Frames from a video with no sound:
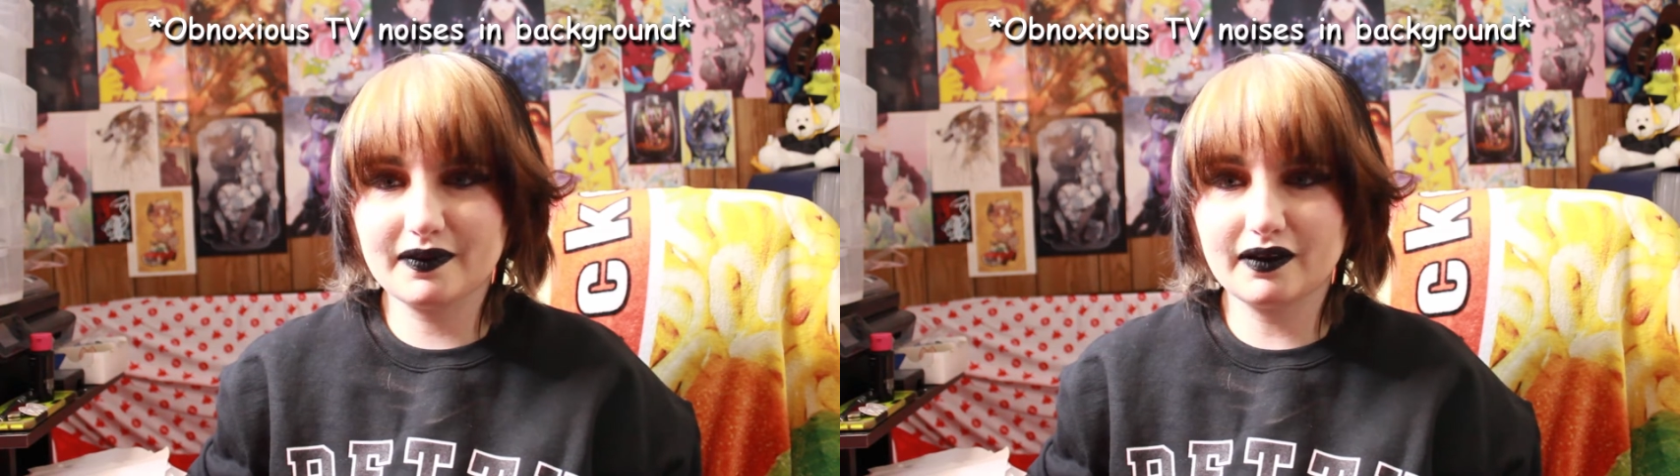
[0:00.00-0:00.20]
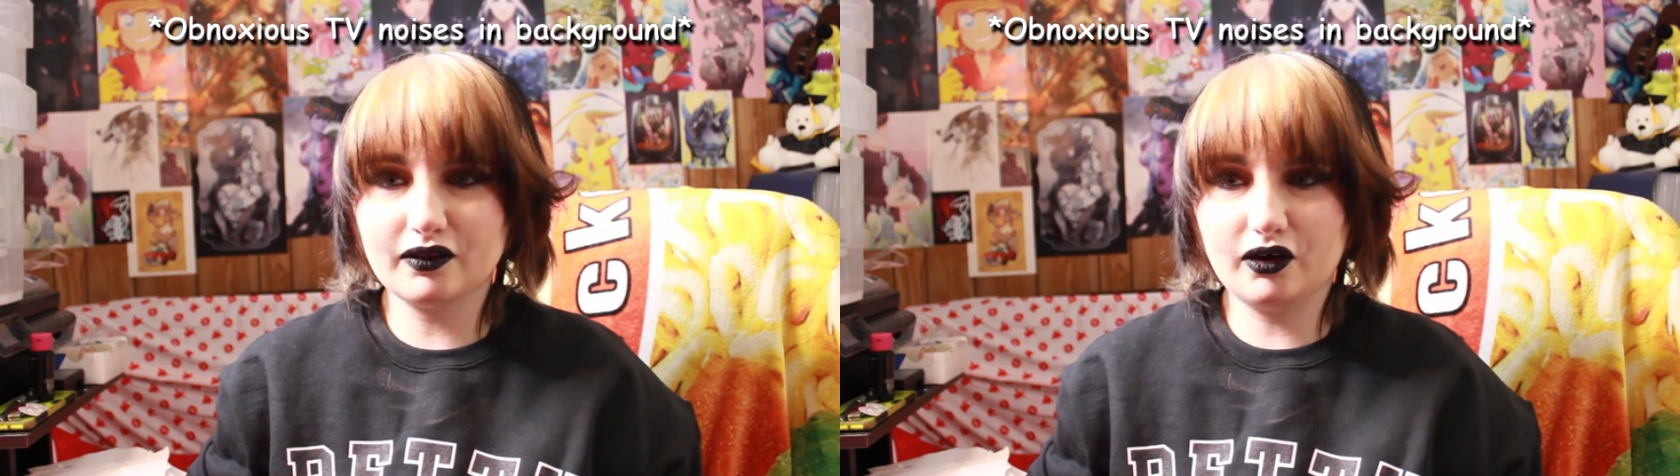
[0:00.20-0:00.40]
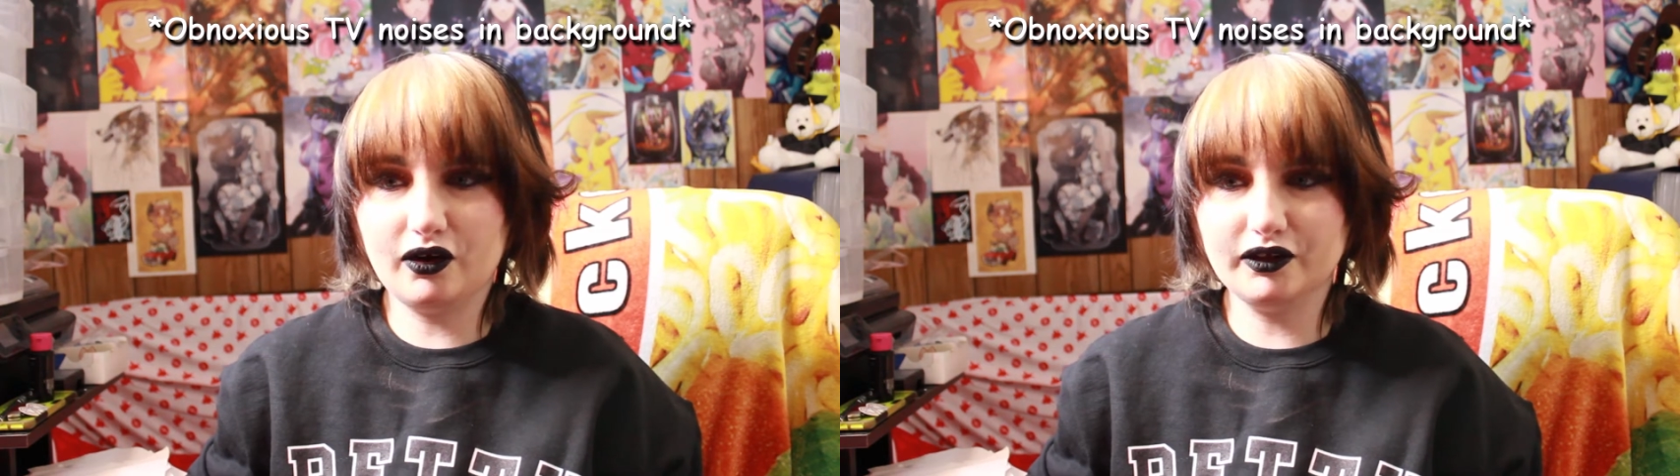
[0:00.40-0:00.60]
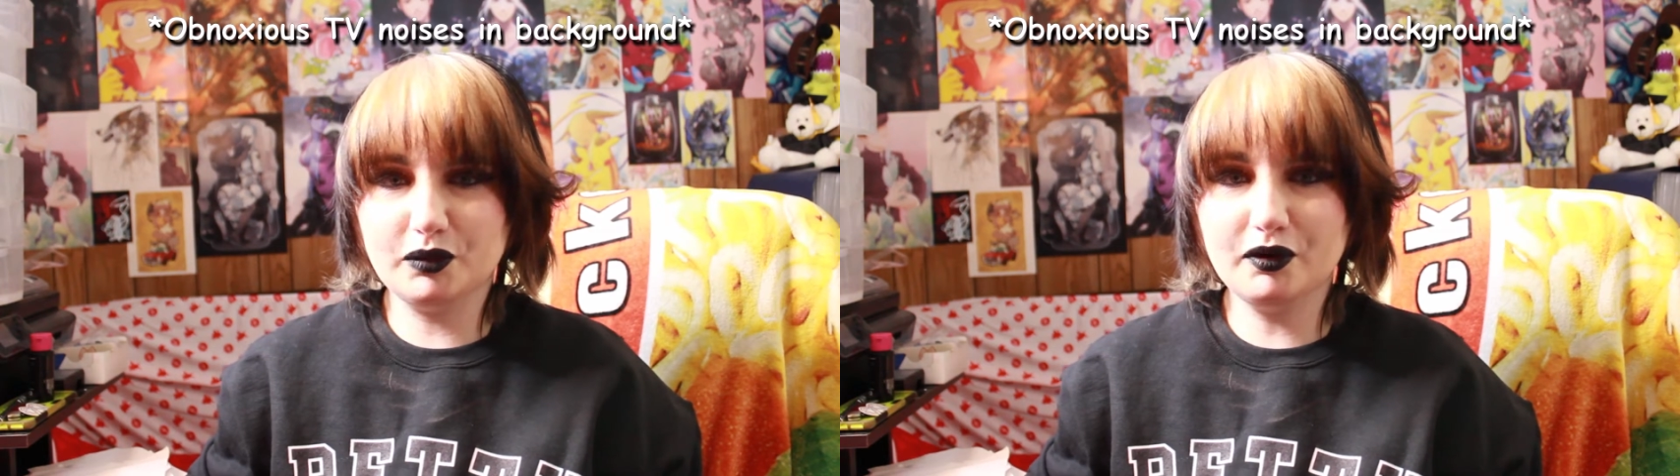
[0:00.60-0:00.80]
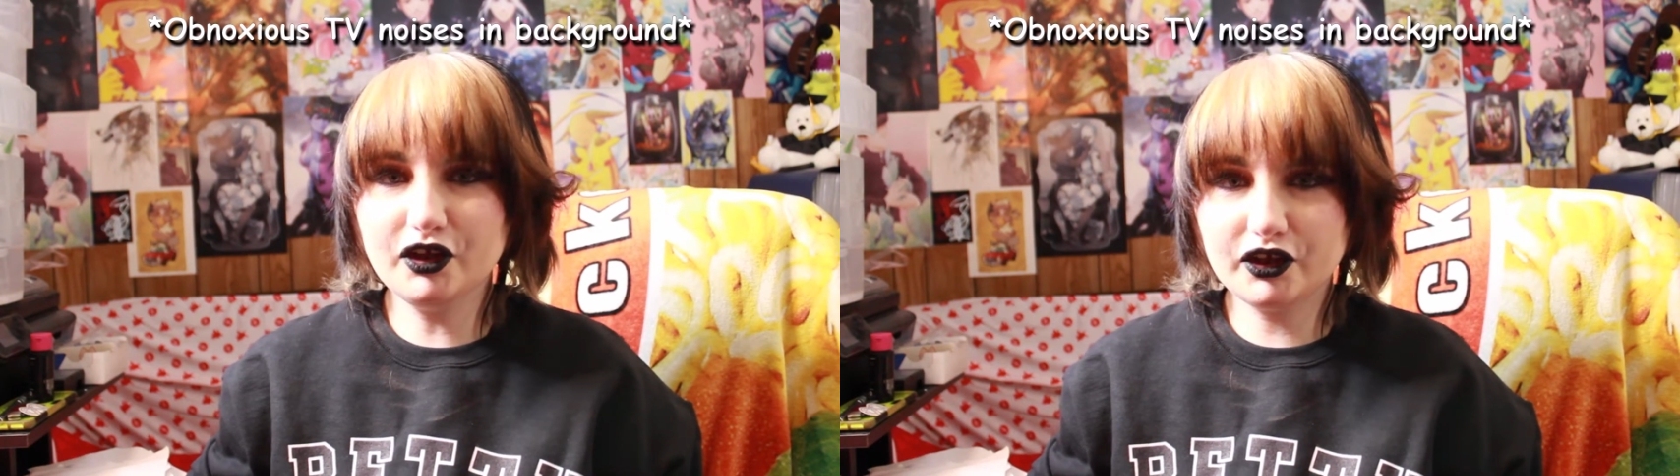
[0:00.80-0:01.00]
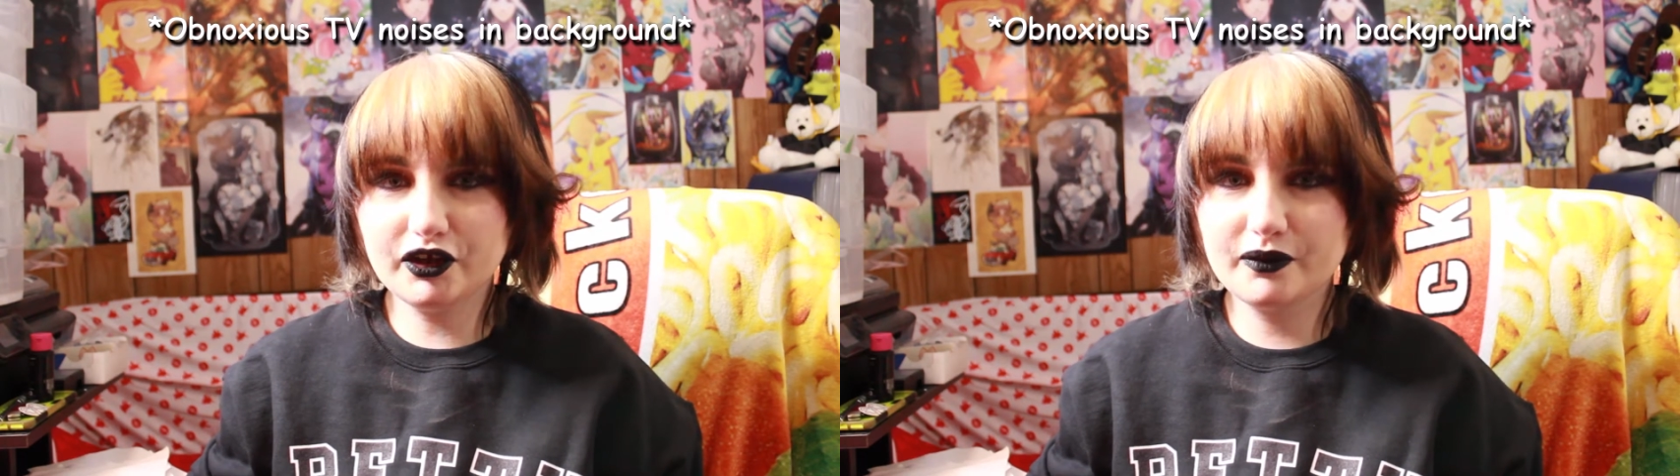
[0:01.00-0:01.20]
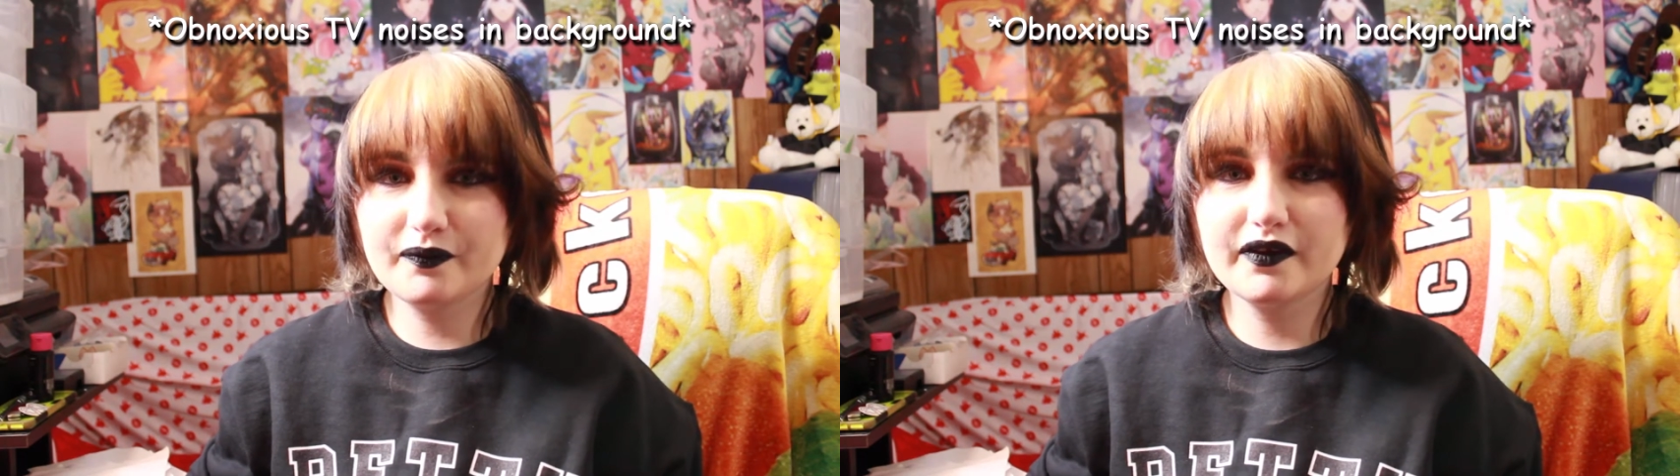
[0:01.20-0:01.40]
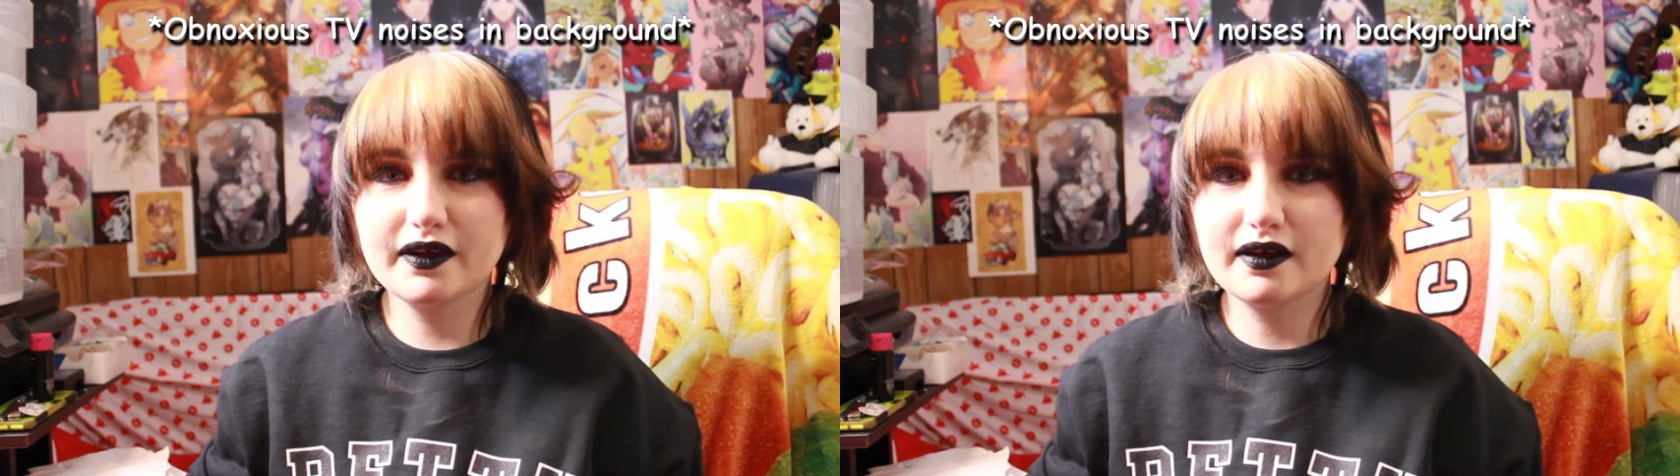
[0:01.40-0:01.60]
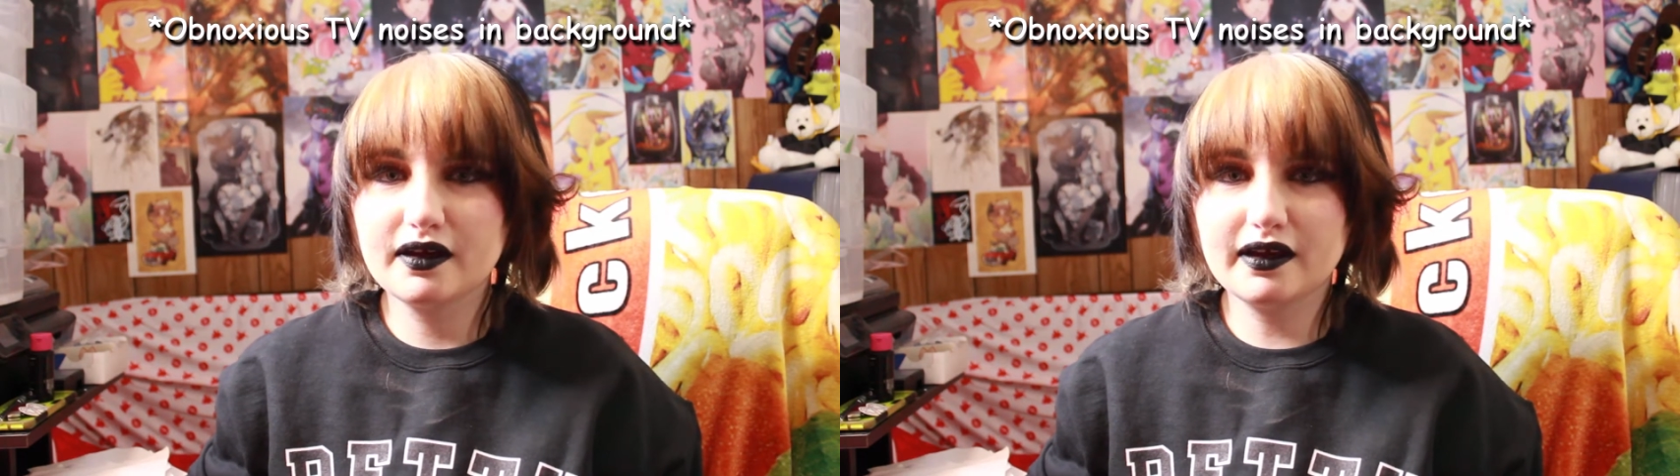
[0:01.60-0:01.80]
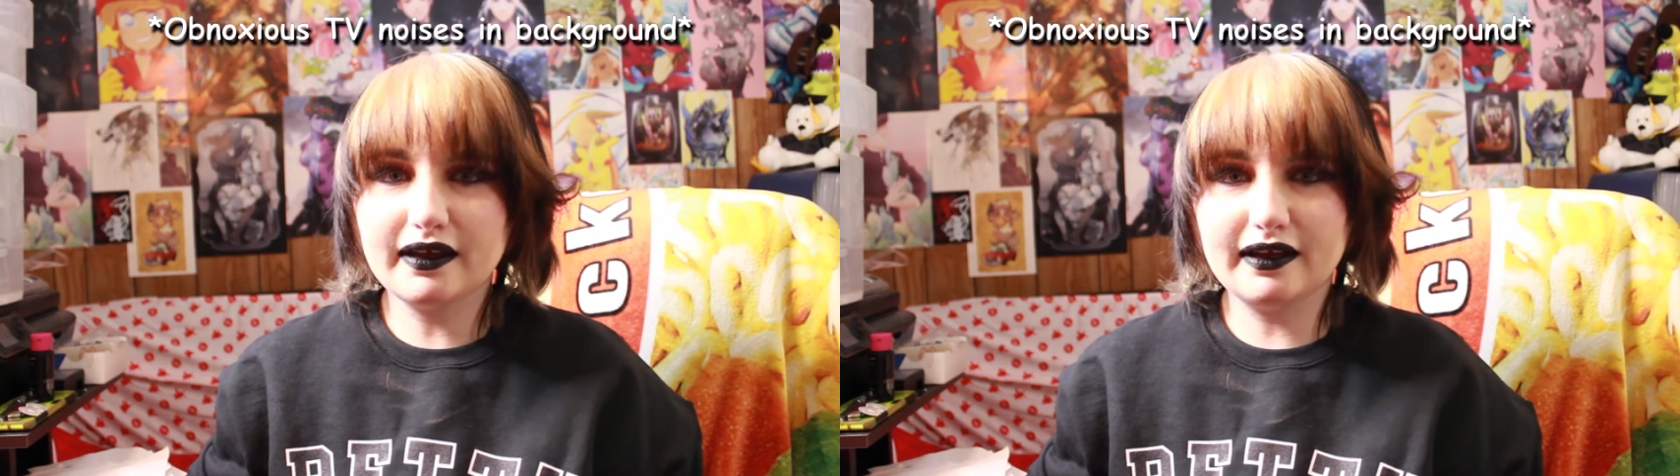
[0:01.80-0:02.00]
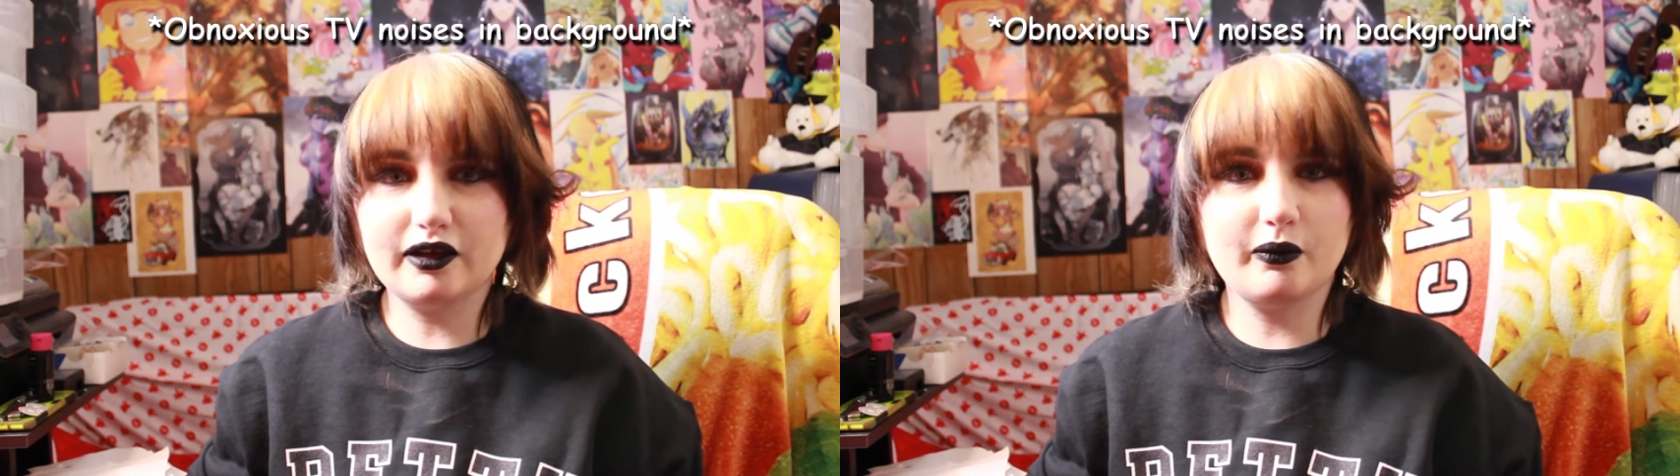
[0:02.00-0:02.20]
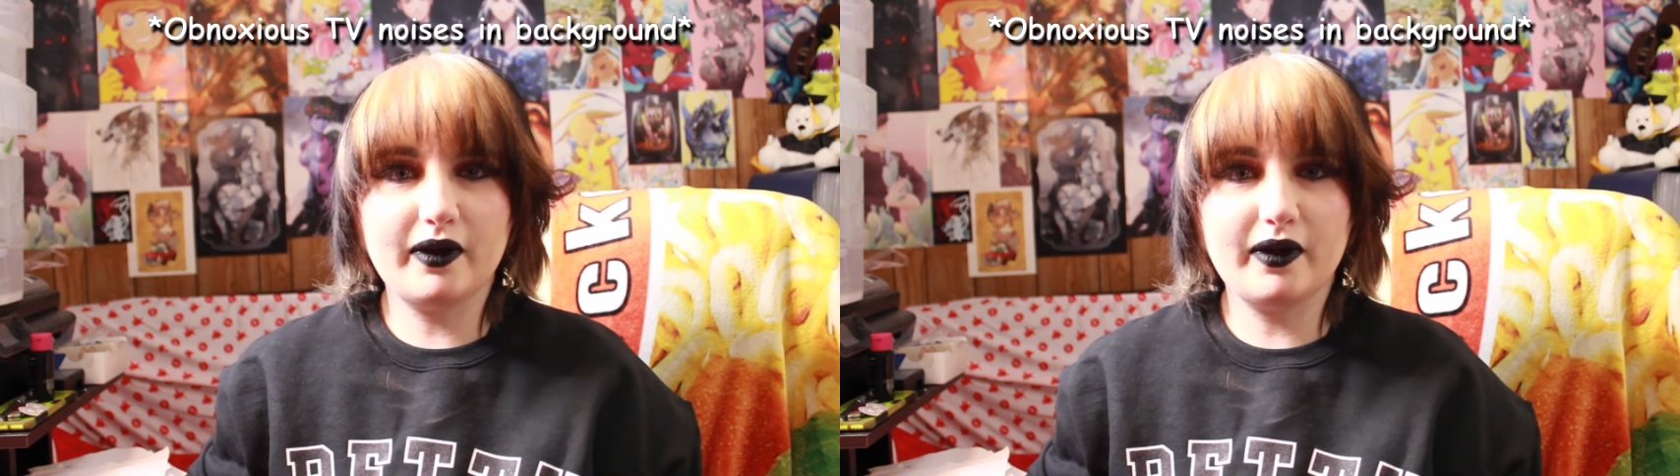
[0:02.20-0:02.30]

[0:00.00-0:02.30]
They're all in the book, getting